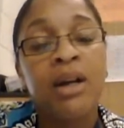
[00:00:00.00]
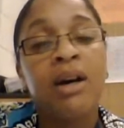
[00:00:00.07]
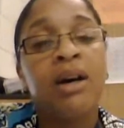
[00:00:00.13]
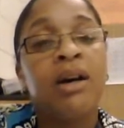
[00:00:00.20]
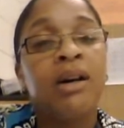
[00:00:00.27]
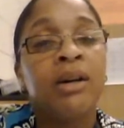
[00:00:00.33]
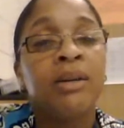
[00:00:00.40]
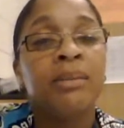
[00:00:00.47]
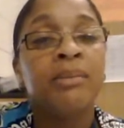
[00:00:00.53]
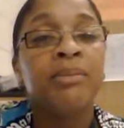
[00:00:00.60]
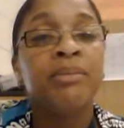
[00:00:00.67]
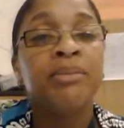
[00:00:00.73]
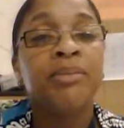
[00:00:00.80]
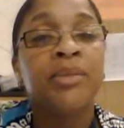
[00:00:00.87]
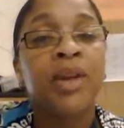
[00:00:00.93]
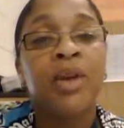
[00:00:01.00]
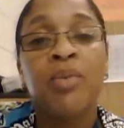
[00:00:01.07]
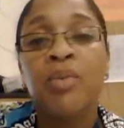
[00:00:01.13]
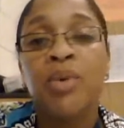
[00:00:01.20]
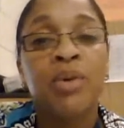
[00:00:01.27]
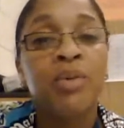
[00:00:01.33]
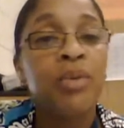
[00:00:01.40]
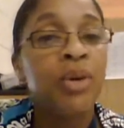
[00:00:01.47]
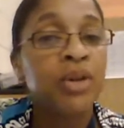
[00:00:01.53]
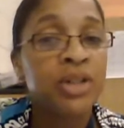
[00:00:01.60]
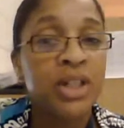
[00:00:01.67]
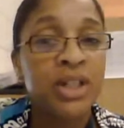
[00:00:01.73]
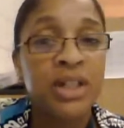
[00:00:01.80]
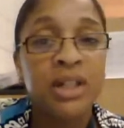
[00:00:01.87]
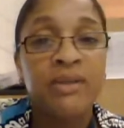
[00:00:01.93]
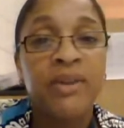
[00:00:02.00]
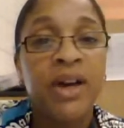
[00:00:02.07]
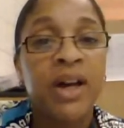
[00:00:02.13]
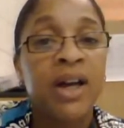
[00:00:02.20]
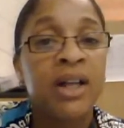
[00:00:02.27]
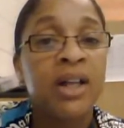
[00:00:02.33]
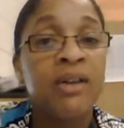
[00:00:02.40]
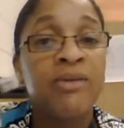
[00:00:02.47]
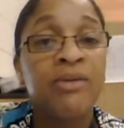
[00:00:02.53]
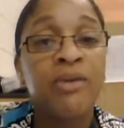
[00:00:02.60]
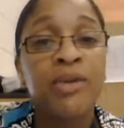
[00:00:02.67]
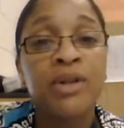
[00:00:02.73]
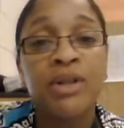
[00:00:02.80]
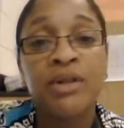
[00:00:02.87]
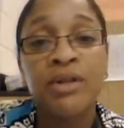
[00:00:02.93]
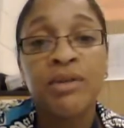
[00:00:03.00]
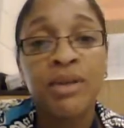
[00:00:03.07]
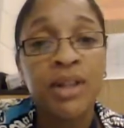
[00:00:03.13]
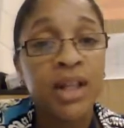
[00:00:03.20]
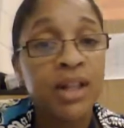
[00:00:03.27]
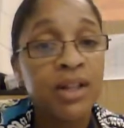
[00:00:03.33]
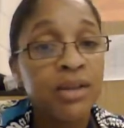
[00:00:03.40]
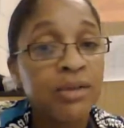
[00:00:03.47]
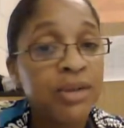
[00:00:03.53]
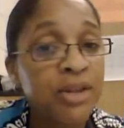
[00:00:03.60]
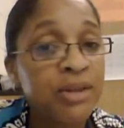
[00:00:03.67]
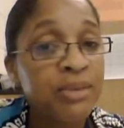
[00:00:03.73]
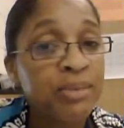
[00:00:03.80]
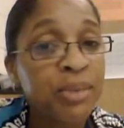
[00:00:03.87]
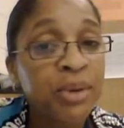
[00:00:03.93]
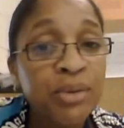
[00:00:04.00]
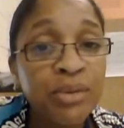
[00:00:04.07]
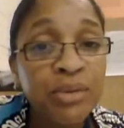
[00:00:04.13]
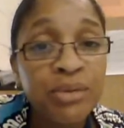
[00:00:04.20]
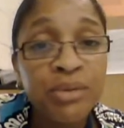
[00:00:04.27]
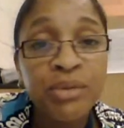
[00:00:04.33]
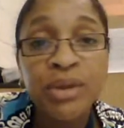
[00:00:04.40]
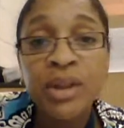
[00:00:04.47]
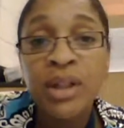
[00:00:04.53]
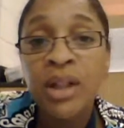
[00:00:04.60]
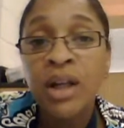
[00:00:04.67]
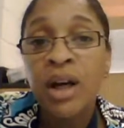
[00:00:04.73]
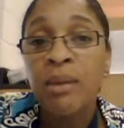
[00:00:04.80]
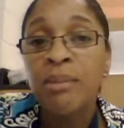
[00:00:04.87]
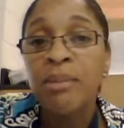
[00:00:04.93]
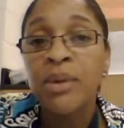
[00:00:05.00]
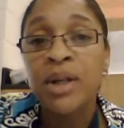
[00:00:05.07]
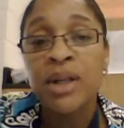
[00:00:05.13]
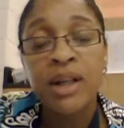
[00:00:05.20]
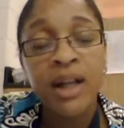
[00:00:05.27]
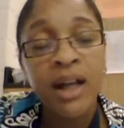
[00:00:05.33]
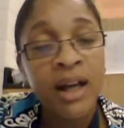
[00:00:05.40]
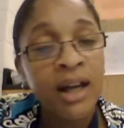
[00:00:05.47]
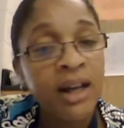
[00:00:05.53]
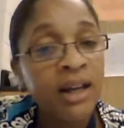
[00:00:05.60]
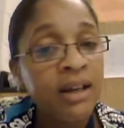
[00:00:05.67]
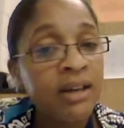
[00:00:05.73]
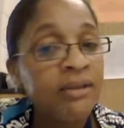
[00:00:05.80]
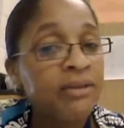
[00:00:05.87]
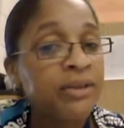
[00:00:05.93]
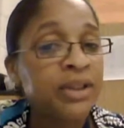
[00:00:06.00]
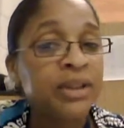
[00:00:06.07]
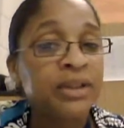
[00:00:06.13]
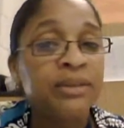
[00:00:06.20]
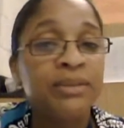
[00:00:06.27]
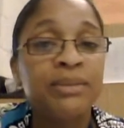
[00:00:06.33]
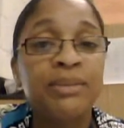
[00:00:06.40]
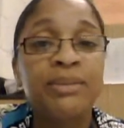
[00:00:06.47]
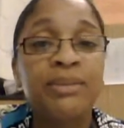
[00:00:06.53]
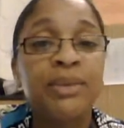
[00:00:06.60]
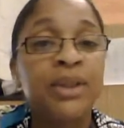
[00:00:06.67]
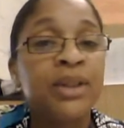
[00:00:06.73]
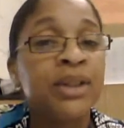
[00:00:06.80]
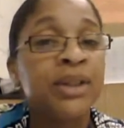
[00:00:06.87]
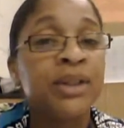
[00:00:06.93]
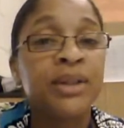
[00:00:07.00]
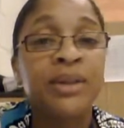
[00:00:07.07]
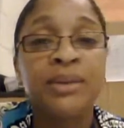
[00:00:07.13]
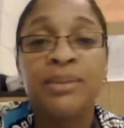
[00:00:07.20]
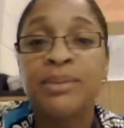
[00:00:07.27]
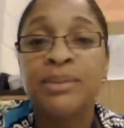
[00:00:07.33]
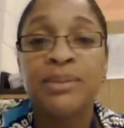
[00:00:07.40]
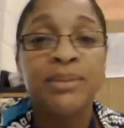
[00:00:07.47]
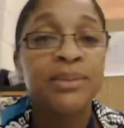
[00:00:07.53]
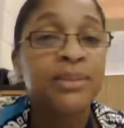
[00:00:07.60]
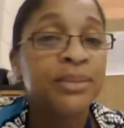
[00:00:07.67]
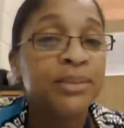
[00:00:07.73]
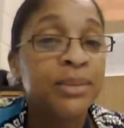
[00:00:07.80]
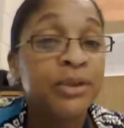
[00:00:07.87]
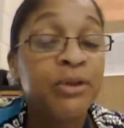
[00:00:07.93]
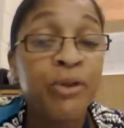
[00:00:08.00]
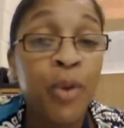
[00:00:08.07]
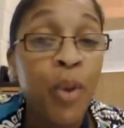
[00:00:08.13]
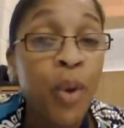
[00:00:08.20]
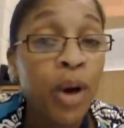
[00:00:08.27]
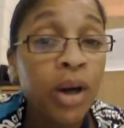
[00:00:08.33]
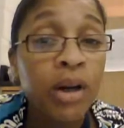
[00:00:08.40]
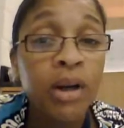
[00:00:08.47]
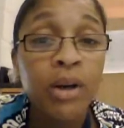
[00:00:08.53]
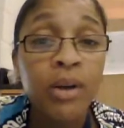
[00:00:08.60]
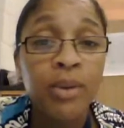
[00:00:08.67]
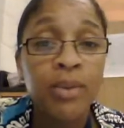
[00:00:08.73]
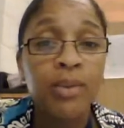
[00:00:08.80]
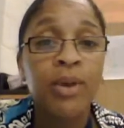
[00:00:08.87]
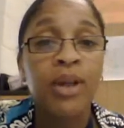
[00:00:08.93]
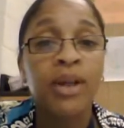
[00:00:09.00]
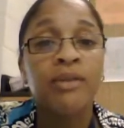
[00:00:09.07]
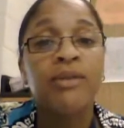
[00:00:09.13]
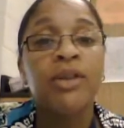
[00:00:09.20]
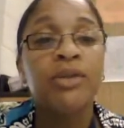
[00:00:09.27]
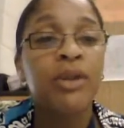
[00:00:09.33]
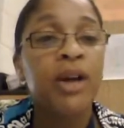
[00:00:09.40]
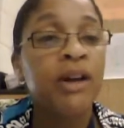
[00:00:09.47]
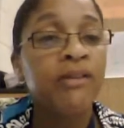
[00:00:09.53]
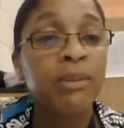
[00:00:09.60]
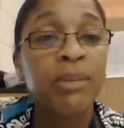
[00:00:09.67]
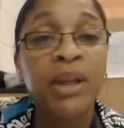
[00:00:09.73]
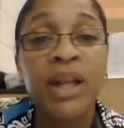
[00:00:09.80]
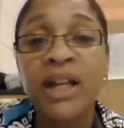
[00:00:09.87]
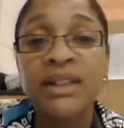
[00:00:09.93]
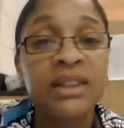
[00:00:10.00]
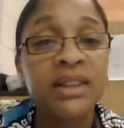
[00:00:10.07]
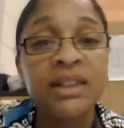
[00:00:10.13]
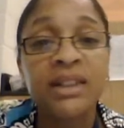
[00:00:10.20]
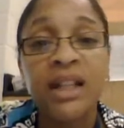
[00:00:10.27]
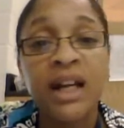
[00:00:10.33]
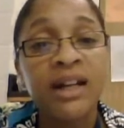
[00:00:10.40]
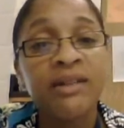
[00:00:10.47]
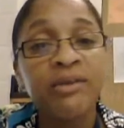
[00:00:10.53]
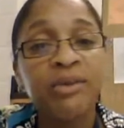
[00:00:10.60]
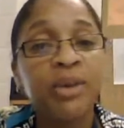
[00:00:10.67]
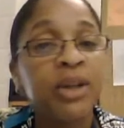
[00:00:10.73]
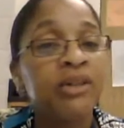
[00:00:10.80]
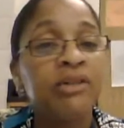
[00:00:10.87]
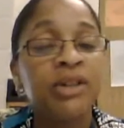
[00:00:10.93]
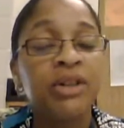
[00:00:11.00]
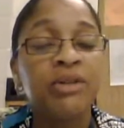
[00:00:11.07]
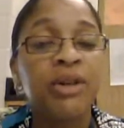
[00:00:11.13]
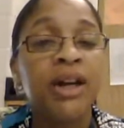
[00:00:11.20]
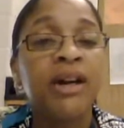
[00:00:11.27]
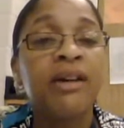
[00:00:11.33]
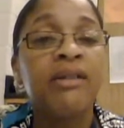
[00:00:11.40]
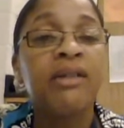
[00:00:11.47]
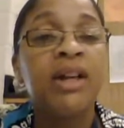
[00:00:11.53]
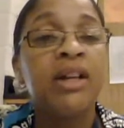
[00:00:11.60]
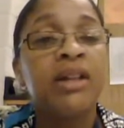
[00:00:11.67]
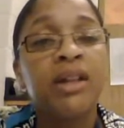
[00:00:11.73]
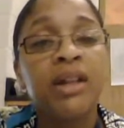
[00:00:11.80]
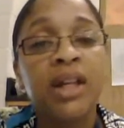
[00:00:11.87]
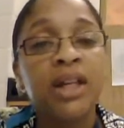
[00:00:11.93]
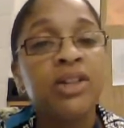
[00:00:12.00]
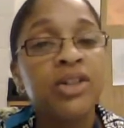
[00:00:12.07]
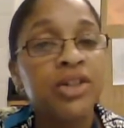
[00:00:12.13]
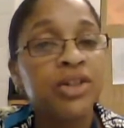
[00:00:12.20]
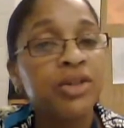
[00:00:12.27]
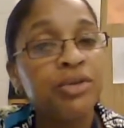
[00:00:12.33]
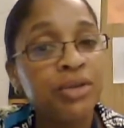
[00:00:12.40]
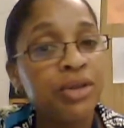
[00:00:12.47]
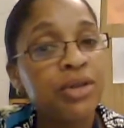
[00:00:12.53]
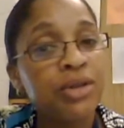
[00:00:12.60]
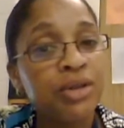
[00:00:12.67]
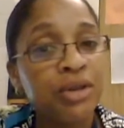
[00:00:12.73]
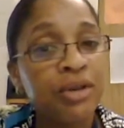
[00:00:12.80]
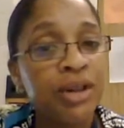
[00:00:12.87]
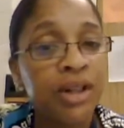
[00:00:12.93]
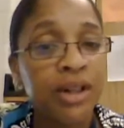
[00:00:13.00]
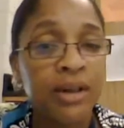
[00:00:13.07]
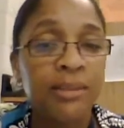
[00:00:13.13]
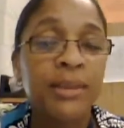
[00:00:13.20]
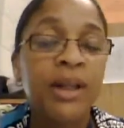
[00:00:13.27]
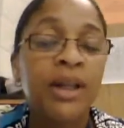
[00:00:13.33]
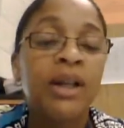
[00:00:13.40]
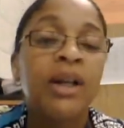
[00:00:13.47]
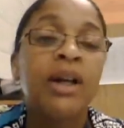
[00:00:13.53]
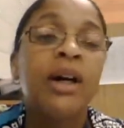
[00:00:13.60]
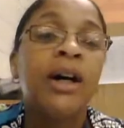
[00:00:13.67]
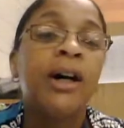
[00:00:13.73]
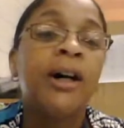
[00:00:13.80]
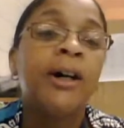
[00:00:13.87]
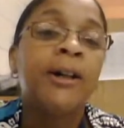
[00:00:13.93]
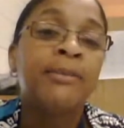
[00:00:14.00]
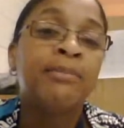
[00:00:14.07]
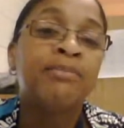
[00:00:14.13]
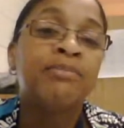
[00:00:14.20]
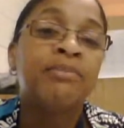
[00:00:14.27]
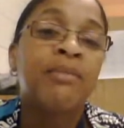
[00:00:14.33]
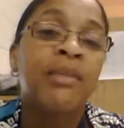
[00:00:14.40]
Um, will work just as fine. And for a stirrer, they can use a spoon, a butter knife, a fork, whatever you have, a plastic knife, whatever you have that they can just use to stir it up. Um,